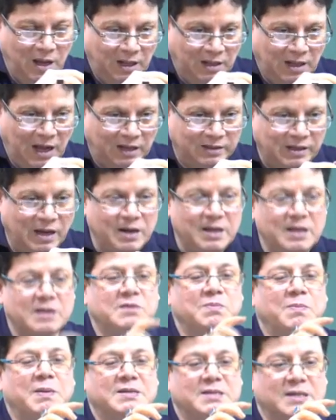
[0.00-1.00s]
The other is
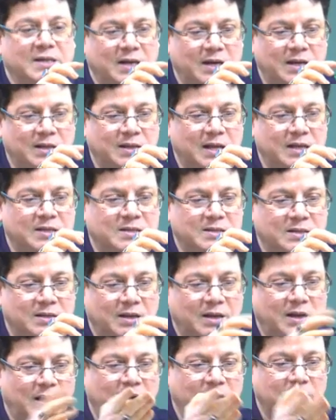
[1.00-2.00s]
basically this
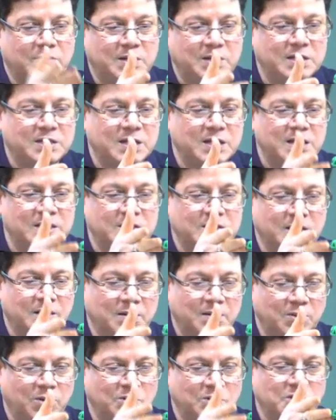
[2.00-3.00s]
is
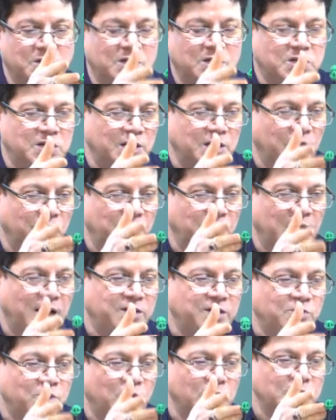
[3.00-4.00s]
consisting of
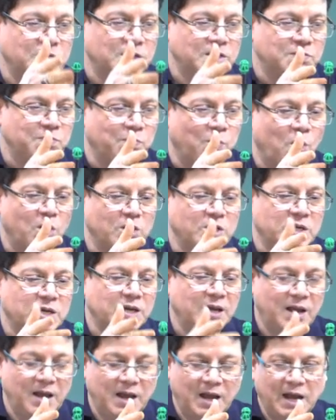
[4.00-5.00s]
electrons, this bond,
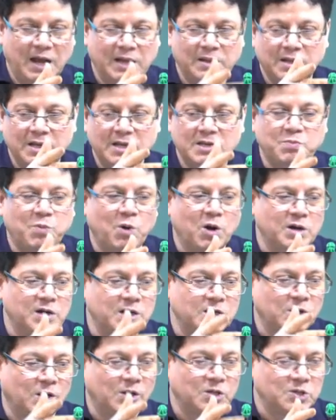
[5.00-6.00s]
and this bond
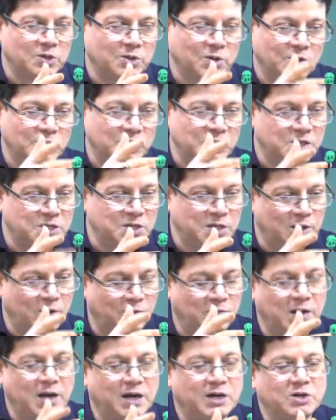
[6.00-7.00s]
is also consisting of
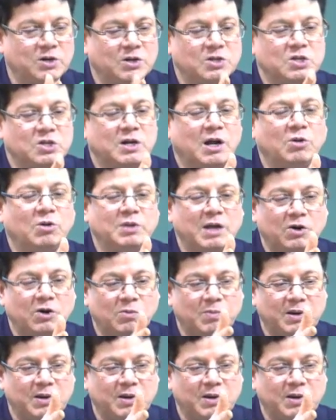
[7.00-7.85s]
electrons. Now, there will be